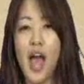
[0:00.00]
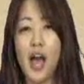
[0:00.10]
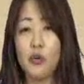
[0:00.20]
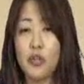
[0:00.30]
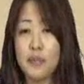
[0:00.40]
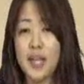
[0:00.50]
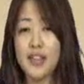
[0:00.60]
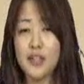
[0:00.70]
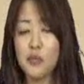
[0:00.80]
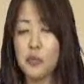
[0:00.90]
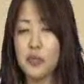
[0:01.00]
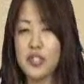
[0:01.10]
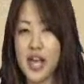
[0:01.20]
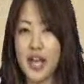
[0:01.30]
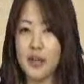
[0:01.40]
I'll repeat them one more
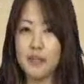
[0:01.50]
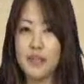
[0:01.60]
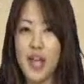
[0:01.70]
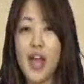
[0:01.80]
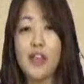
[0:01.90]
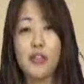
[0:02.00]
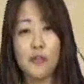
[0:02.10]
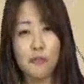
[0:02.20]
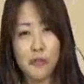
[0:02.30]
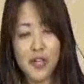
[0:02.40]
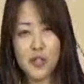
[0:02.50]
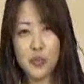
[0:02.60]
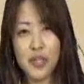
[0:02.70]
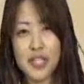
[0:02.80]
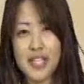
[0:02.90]
time. The
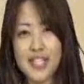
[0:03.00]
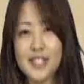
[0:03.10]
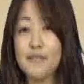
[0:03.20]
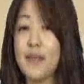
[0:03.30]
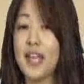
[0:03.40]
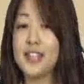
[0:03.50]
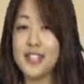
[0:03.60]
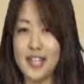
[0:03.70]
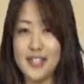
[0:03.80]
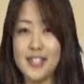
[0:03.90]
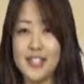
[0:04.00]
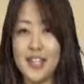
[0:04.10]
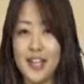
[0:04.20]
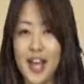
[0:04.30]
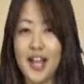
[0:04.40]
first one is make sense,
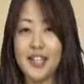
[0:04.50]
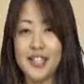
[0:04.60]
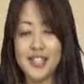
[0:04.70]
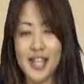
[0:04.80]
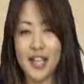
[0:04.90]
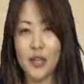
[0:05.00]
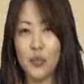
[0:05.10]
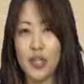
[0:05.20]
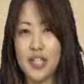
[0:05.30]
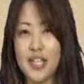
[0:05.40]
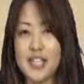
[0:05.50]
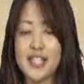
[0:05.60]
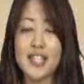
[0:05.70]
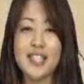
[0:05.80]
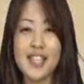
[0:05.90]
the second one
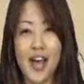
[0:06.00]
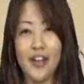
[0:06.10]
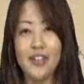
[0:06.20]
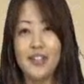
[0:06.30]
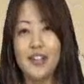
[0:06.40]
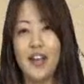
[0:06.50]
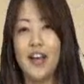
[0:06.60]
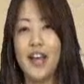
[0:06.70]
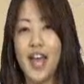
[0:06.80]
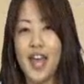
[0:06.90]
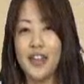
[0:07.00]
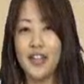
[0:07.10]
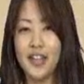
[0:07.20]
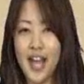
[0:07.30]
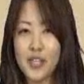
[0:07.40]
is can tell, and
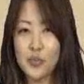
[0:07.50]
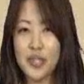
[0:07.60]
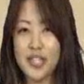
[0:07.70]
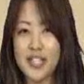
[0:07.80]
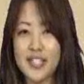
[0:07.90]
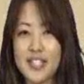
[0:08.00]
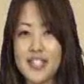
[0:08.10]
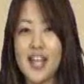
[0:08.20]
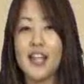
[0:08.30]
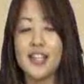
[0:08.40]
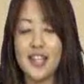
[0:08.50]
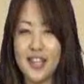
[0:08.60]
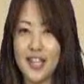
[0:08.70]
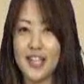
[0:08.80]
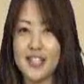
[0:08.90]
the last one is the
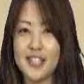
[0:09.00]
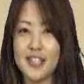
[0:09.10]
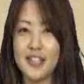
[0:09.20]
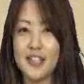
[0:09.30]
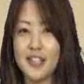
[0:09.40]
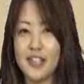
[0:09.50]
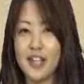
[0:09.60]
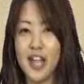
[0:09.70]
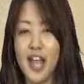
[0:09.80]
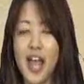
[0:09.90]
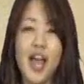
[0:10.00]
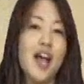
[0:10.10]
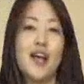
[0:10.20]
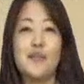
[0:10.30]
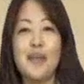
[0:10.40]
thing is.
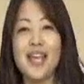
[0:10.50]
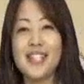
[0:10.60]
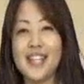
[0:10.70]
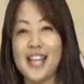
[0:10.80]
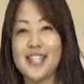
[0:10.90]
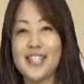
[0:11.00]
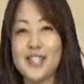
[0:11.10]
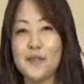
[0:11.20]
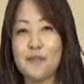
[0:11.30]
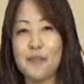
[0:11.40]
Make sense.